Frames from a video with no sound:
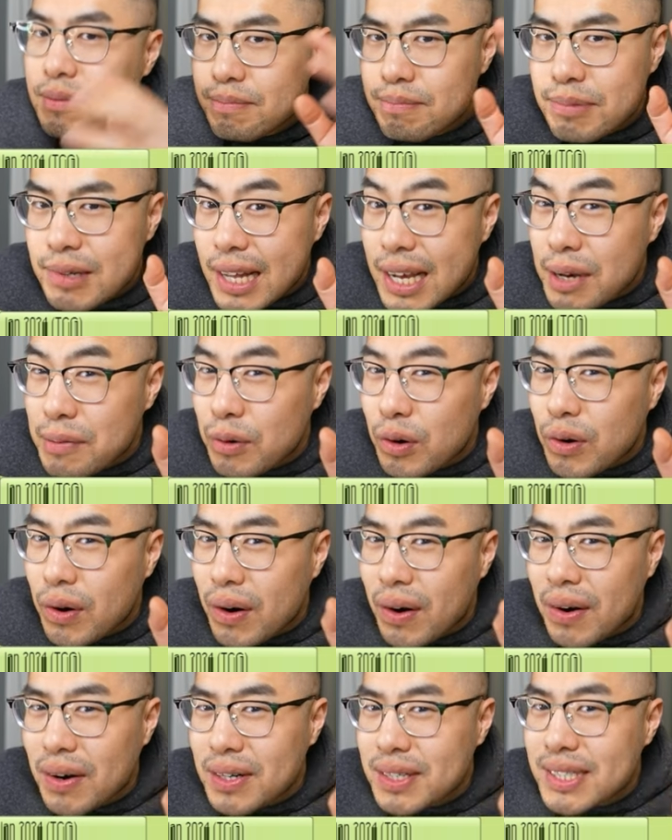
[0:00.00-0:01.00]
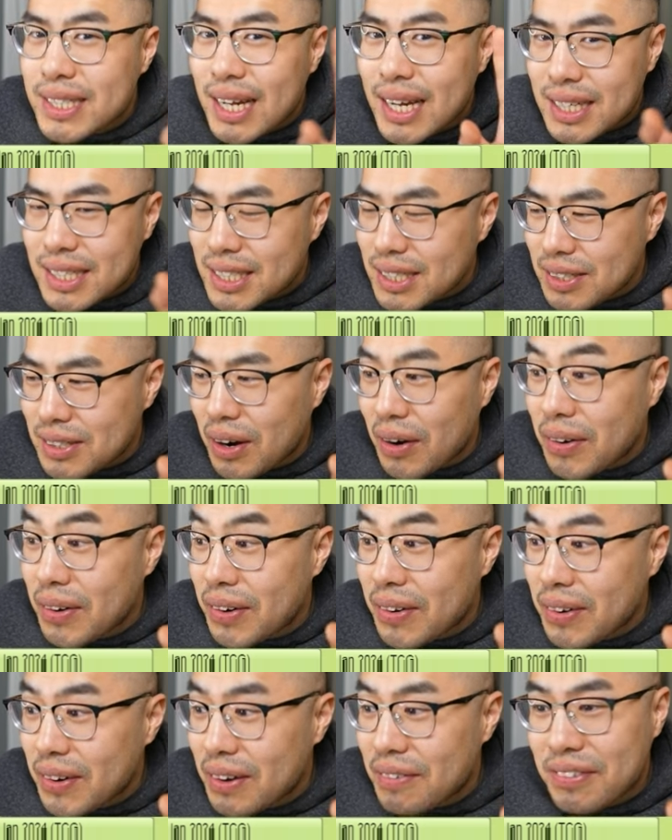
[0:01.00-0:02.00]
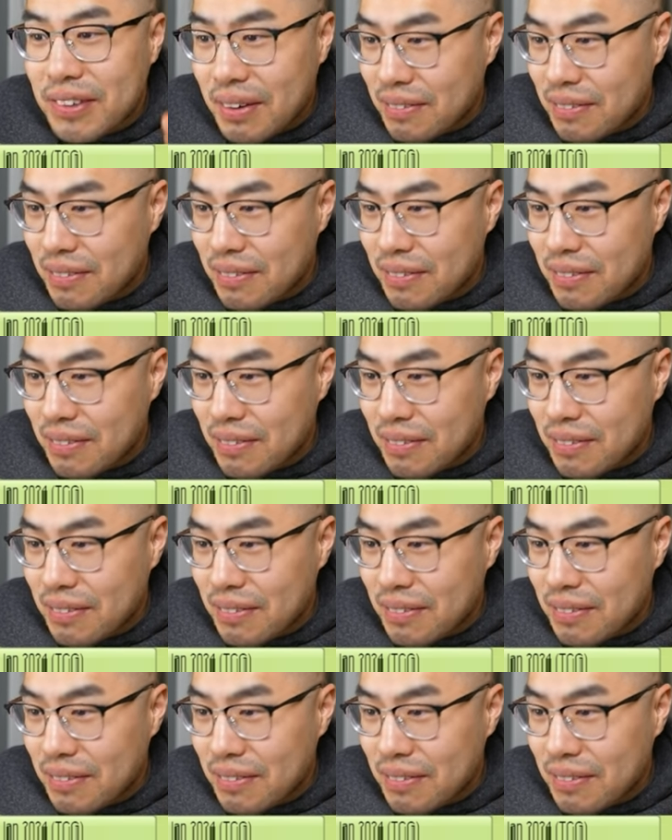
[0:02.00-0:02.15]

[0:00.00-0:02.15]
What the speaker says: playable card slash starter if you